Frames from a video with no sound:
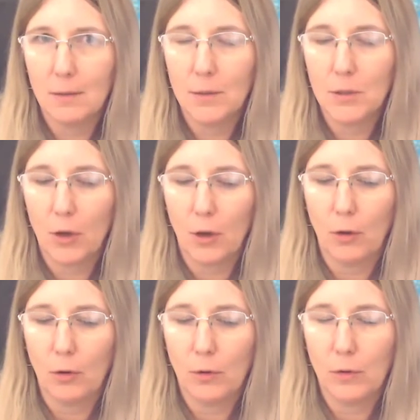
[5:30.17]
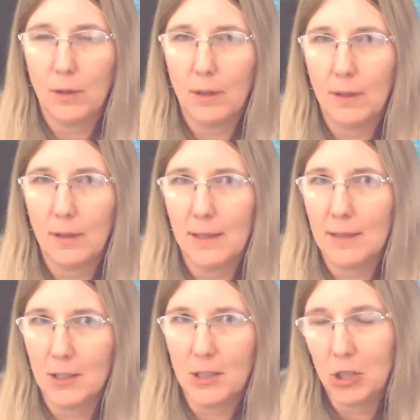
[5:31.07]
So
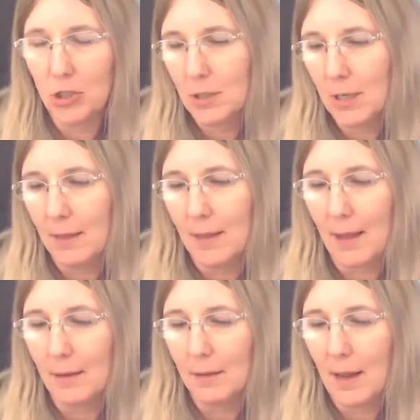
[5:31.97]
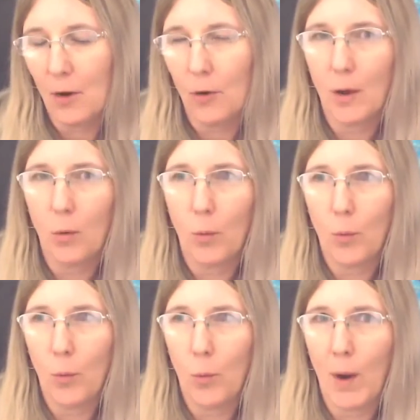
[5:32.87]
there's decision in that area
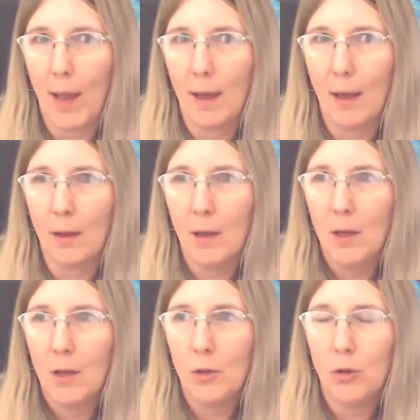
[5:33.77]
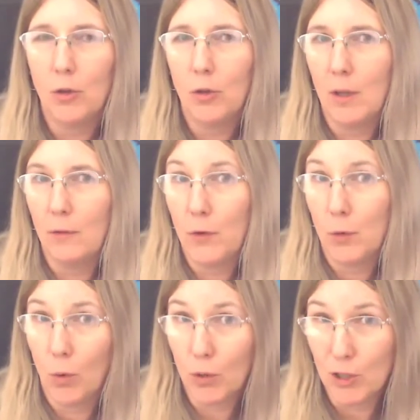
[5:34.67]
where if
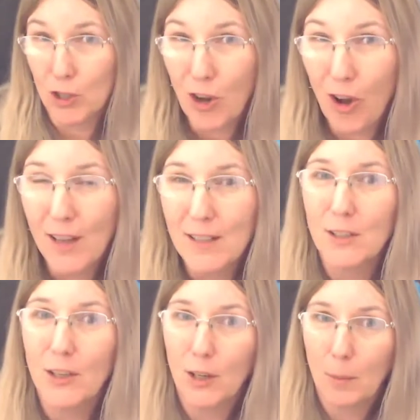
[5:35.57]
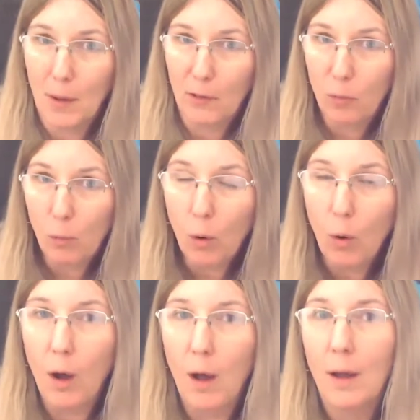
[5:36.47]
you want to shine, so you're going to buff
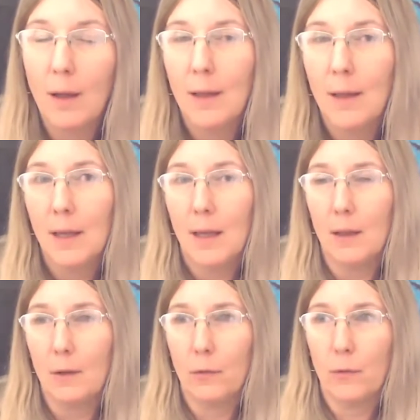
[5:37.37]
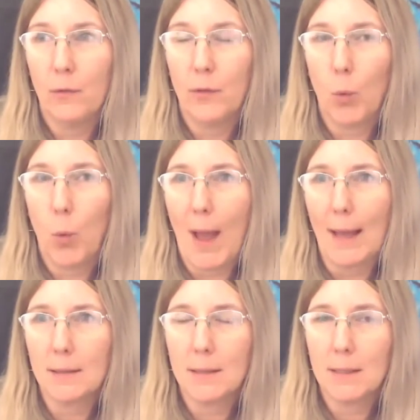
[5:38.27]
more. If the
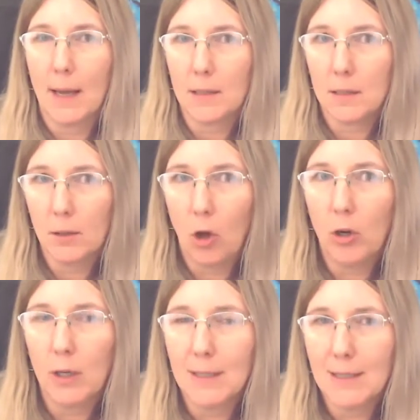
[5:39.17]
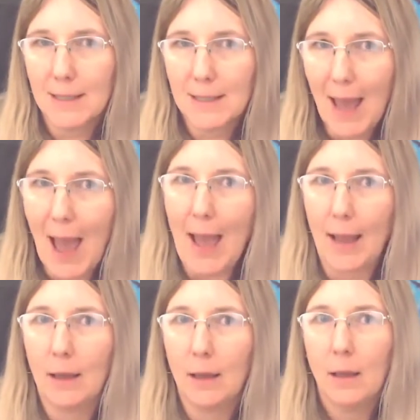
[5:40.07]
wax takes longer to
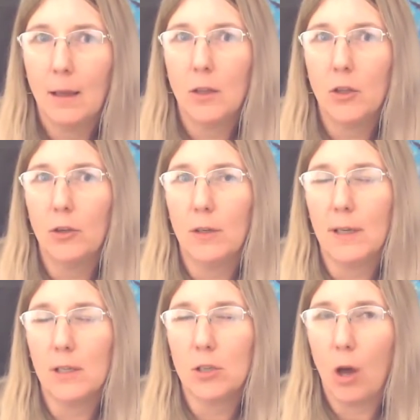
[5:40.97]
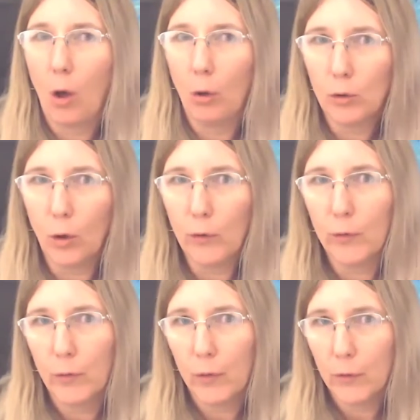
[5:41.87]
tack, you need to hold
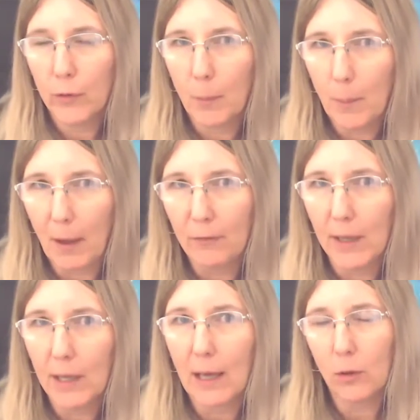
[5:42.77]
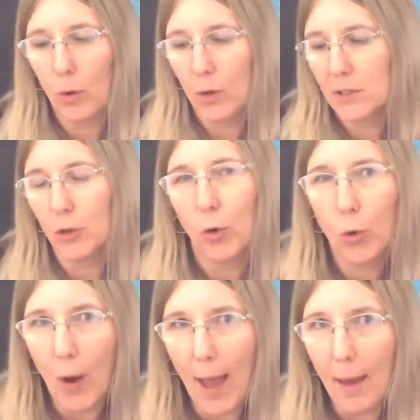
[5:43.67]
off for the buffing, otherwise it'll
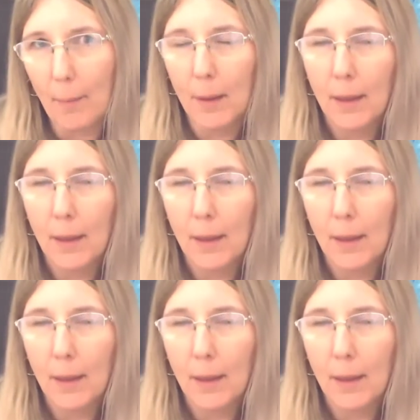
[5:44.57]
grab.